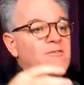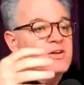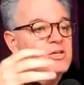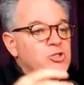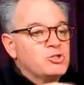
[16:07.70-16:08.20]

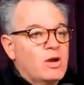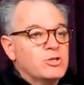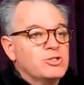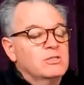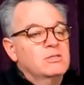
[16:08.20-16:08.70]

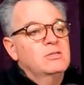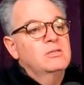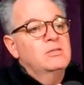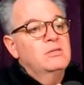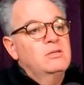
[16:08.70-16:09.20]
construction.
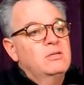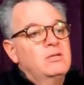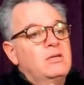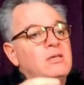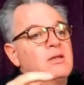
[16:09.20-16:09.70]

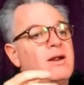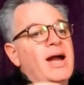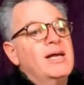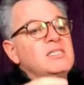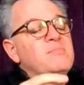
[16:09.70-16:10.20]
There
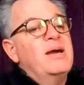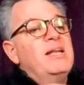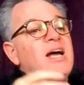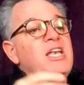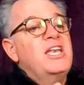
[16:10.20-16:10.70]
hasn't been
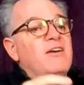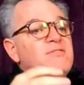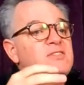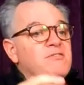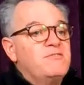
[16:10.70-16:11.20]
enough
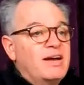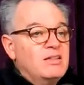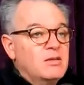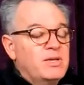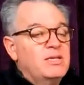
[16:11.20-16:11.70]

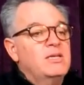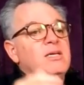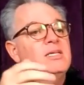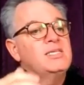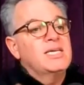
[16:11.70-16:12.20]
development
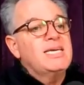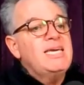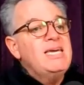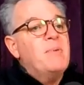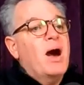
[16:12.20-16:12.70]
to
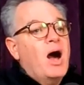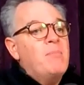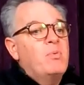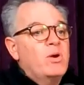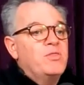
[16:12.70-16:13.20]
keep up
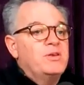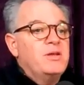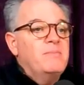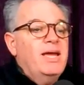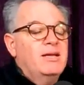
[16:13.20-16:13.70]
with the
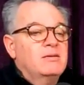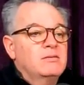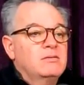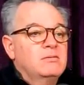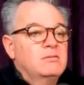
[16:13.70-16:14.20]
demand.
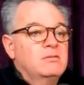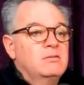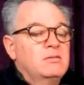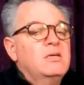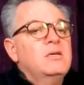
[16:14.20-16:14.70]

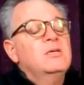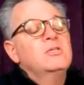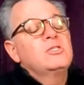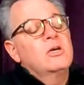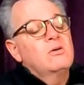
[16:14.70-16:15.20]

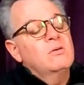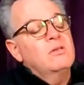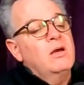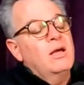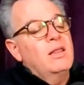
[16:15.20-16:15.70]
So
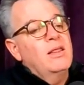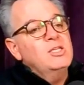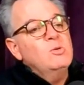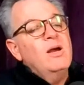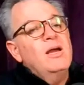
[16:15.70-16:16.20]
that's
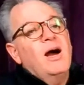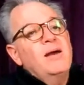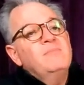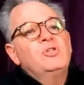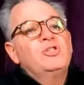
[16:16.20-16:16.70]
why
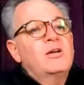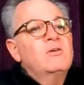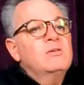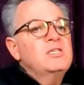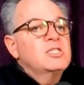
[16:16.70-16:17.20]
I'm
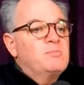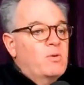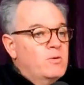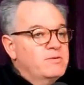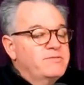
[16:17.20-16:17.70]
generally
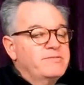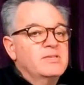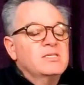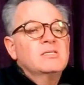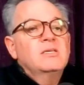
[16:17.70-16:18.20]
supportive of
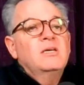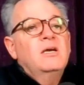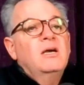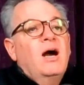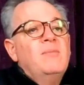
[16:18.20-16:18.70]
this.
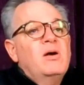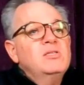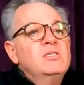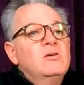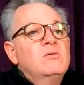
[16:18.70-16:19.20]
I'm
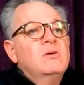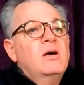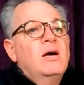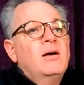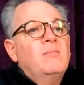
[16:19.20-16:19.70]
also
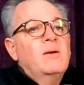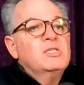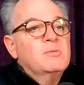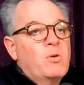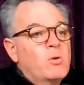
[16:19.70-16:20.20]
I'm
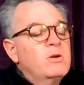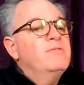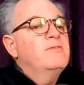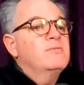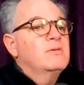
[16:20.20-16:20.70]
supportive
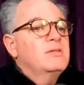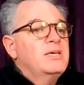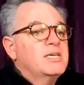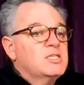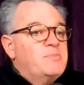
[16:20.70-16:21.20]
of the
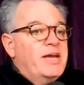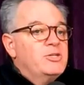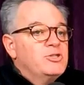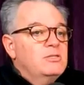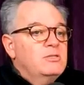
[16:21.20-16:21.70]

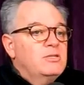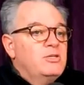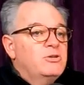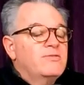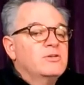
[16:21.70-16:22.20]
expansion in
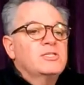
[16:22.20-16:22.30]
University